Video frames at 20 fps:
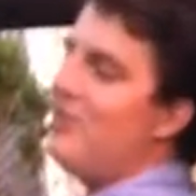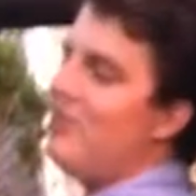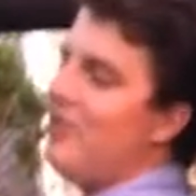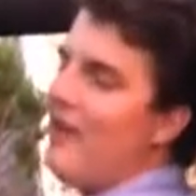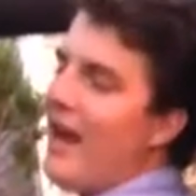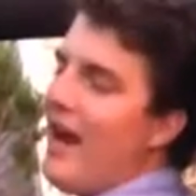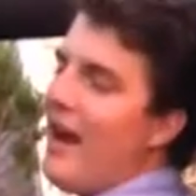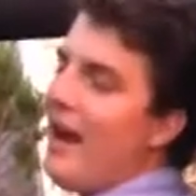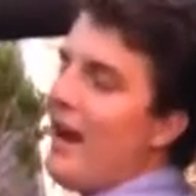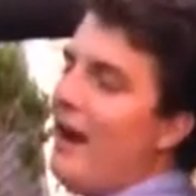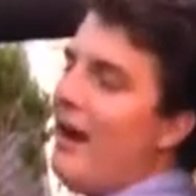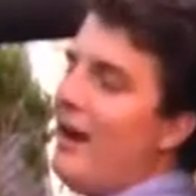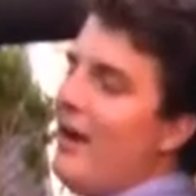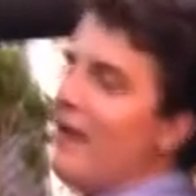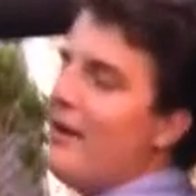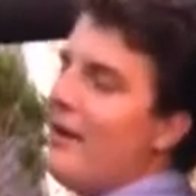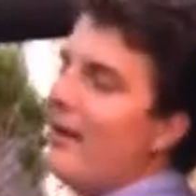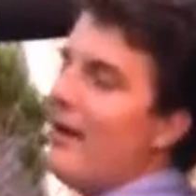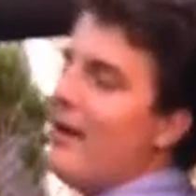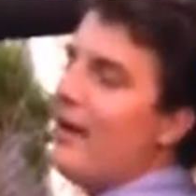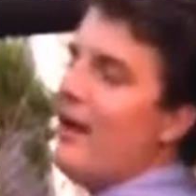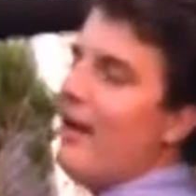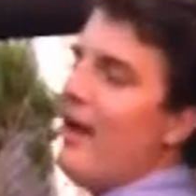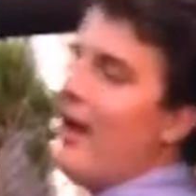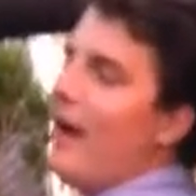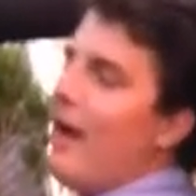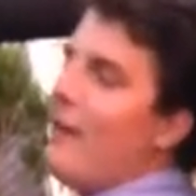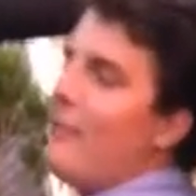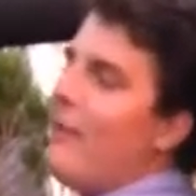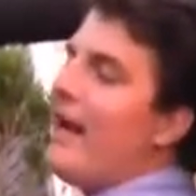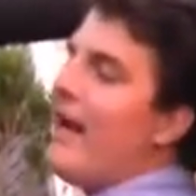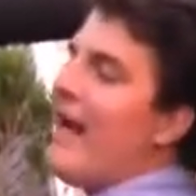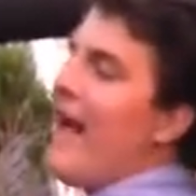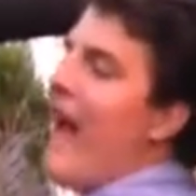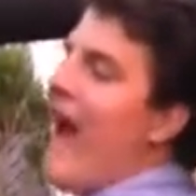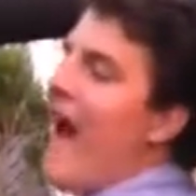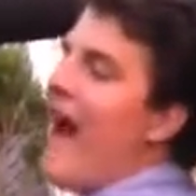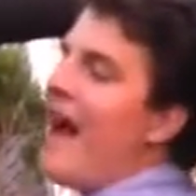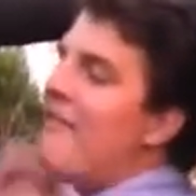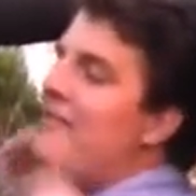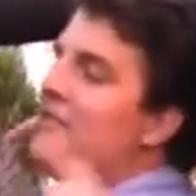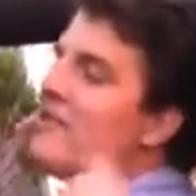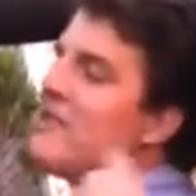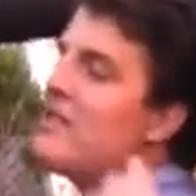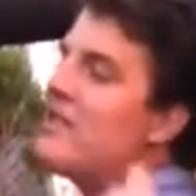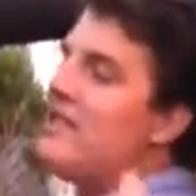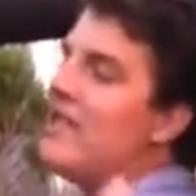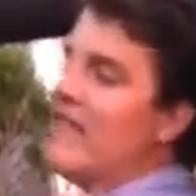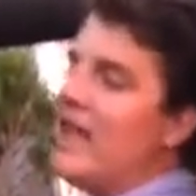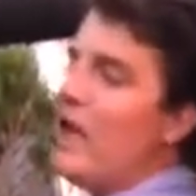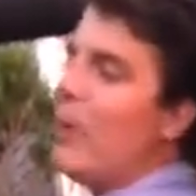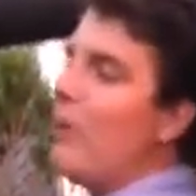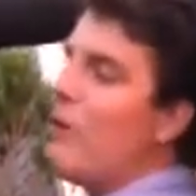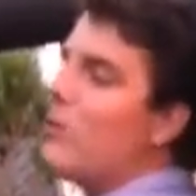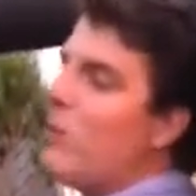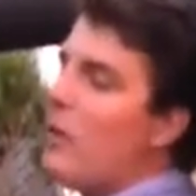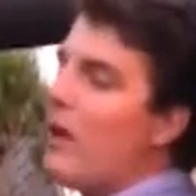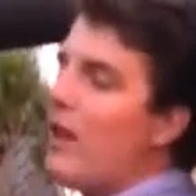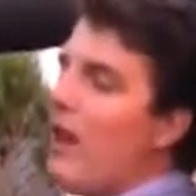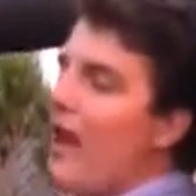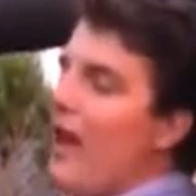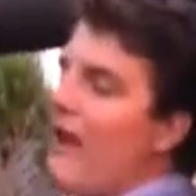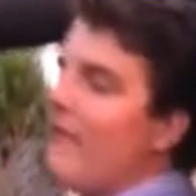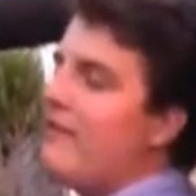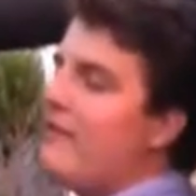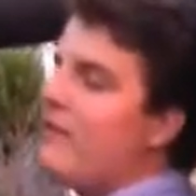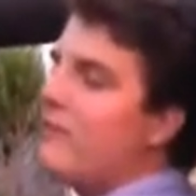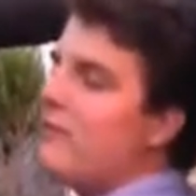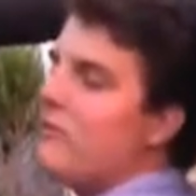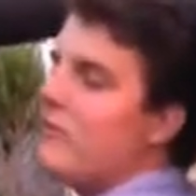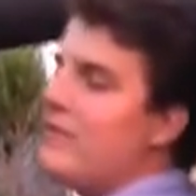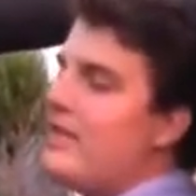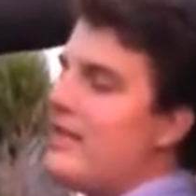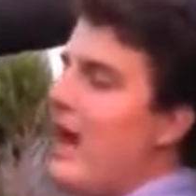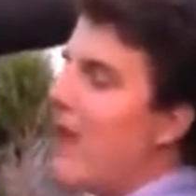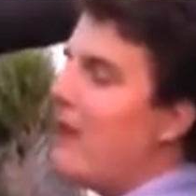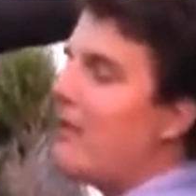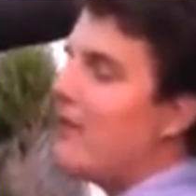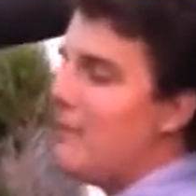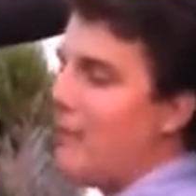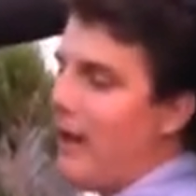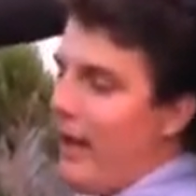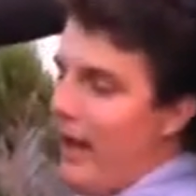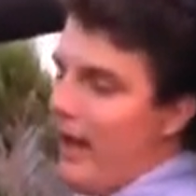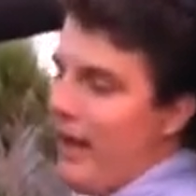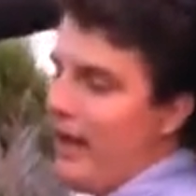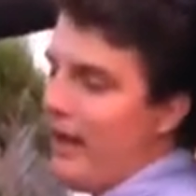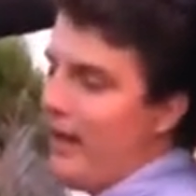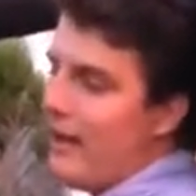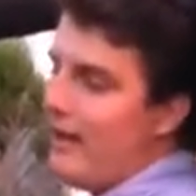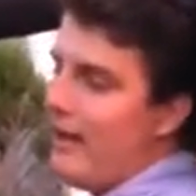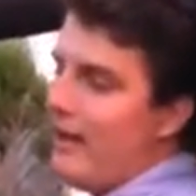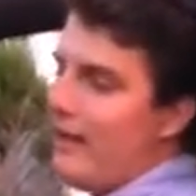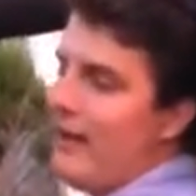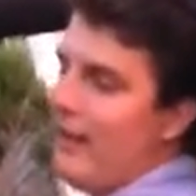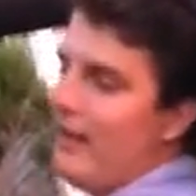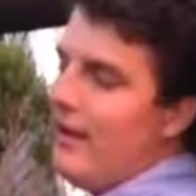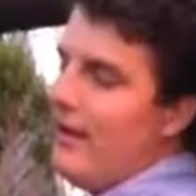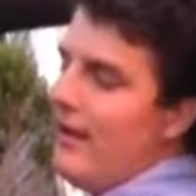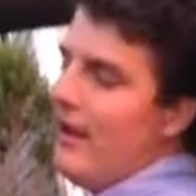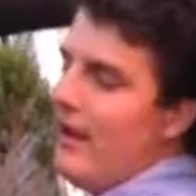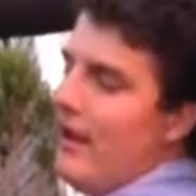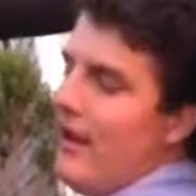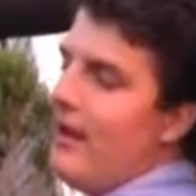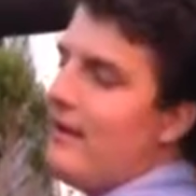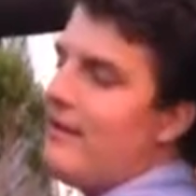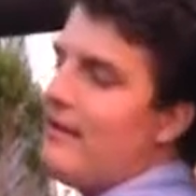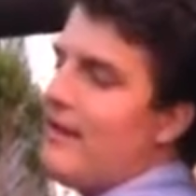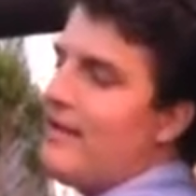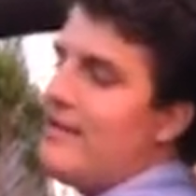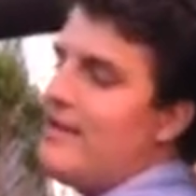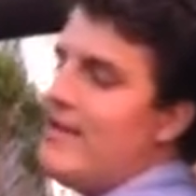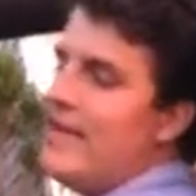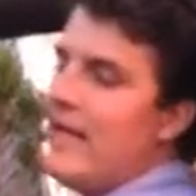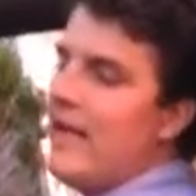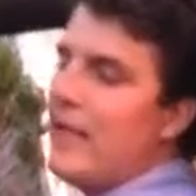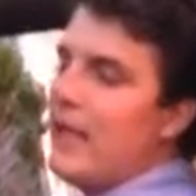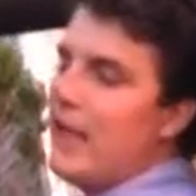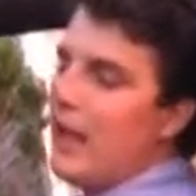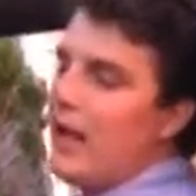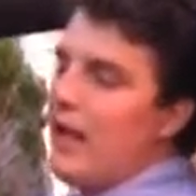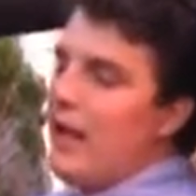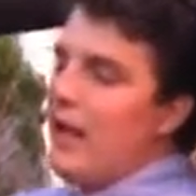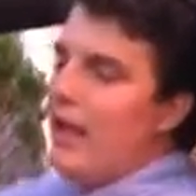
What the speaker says: fair, but I have to deal with what life dealt me. It's a dealer.